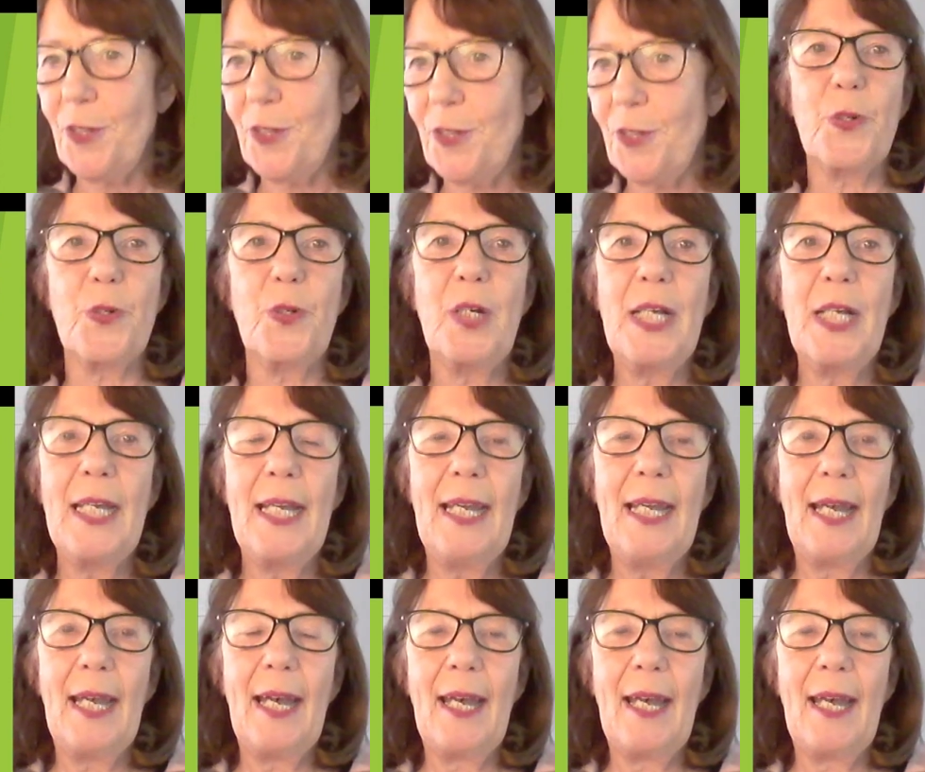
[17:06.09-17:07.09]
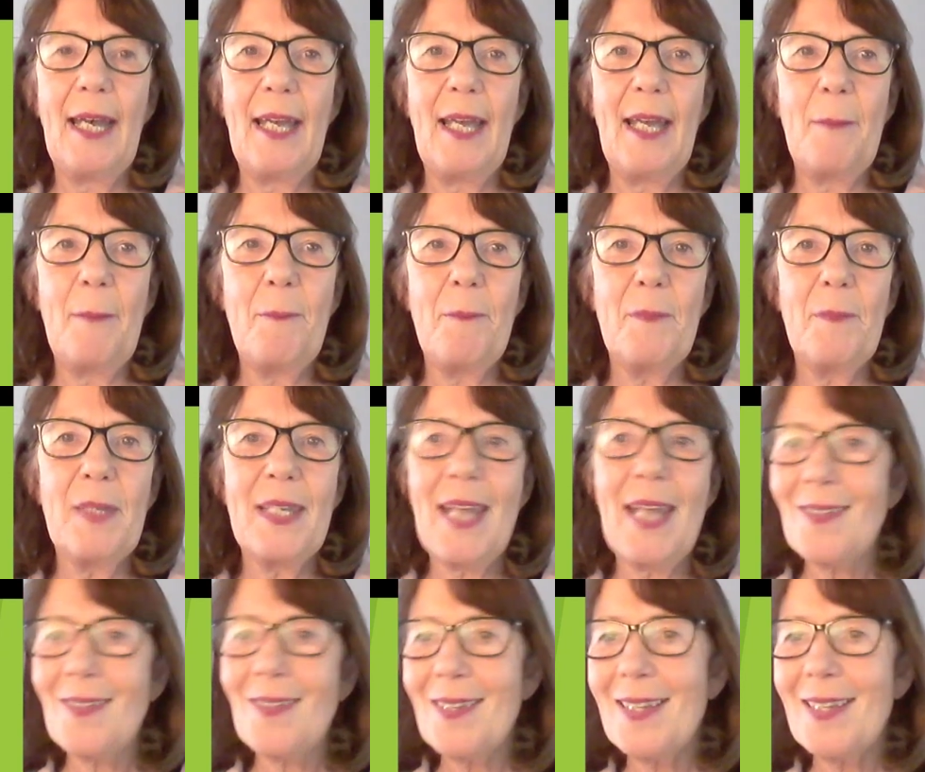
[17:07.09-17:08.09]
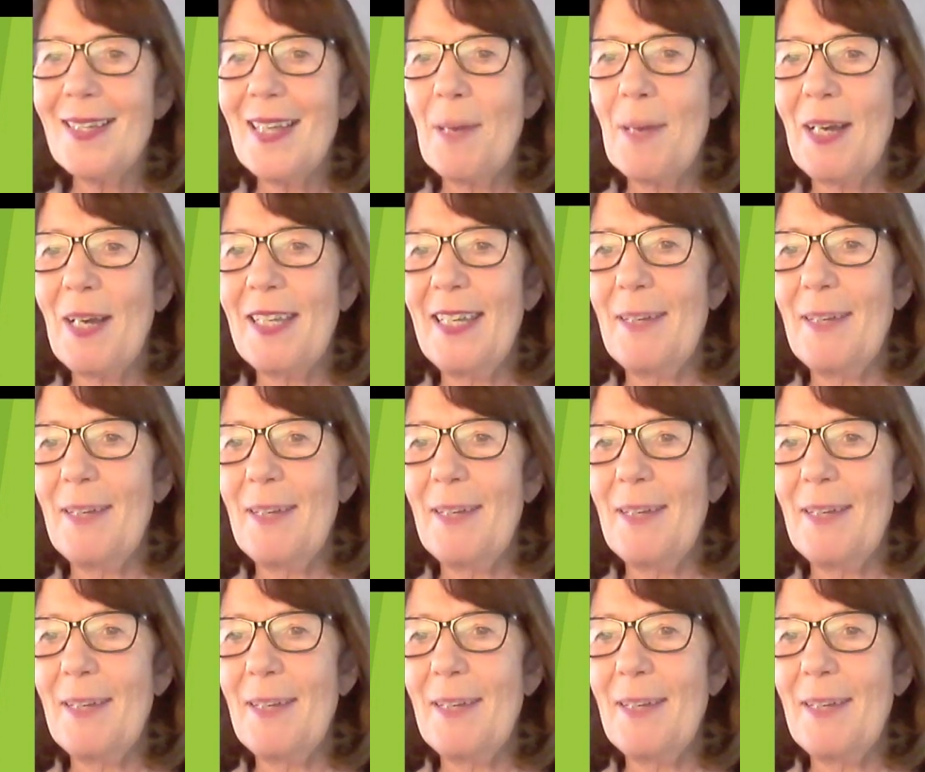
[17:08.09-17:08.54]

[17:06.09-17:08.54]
So yesterday